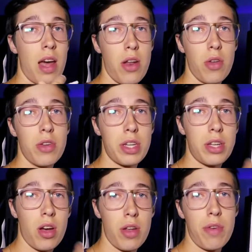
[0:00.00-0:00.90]
I know there's a
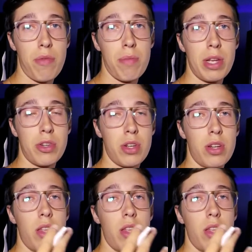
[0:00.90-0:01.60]
ton of information.